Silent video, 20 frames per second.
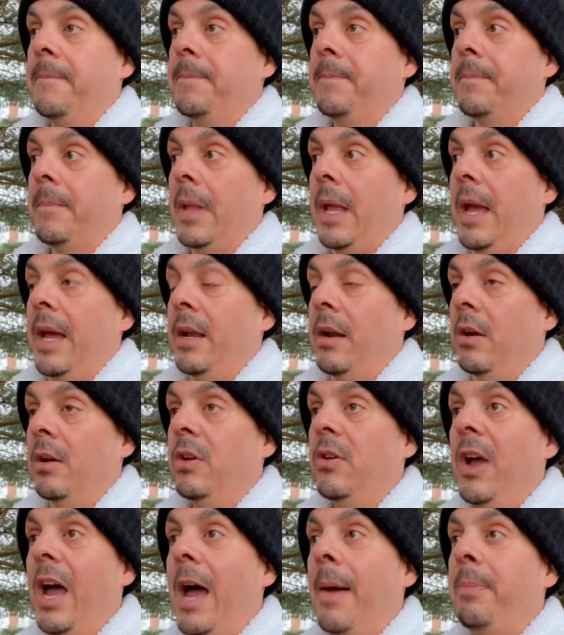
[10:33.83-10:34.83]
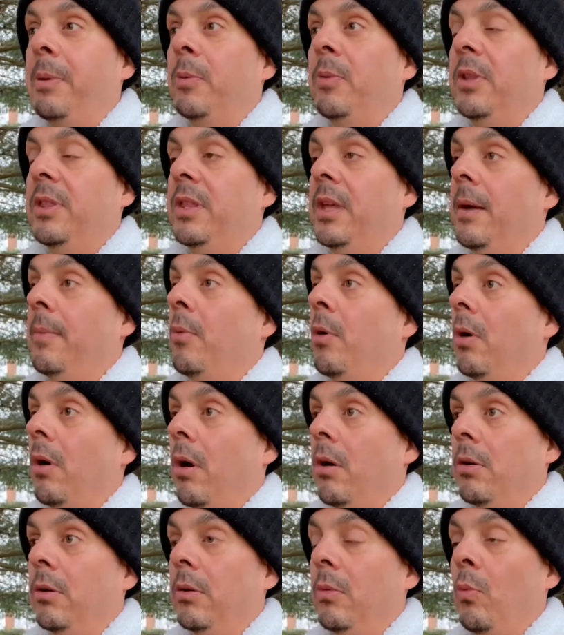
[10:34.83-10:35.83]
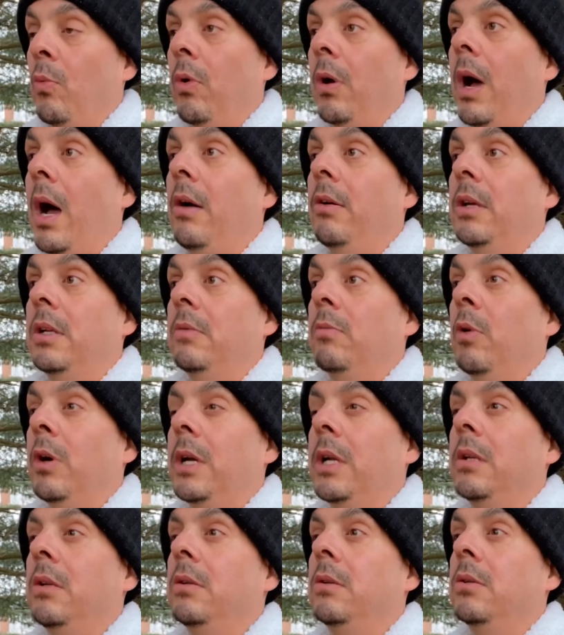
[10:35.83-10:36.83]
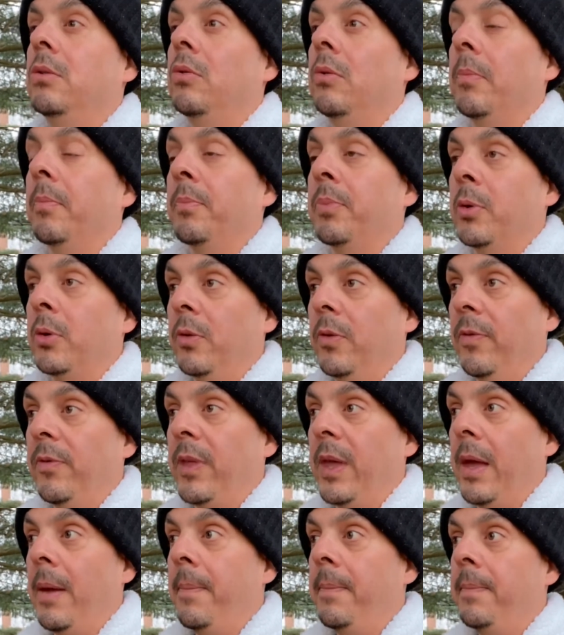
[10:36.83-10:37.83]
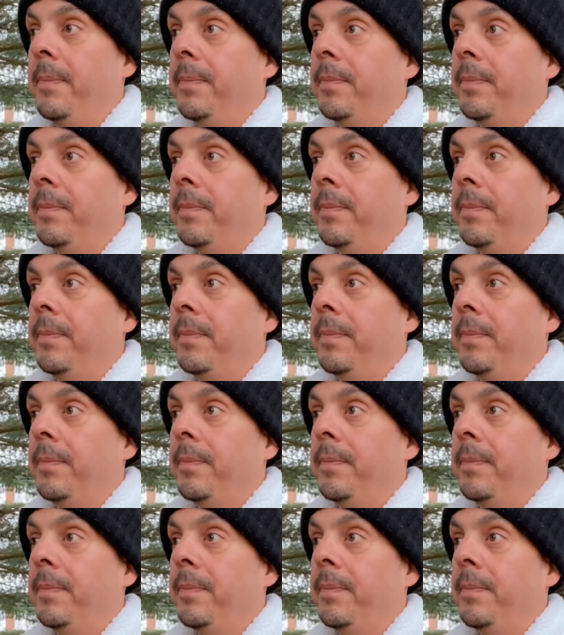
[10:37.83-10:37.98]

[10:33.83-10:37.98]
and are you happy with them or are how can you what can you do to improve them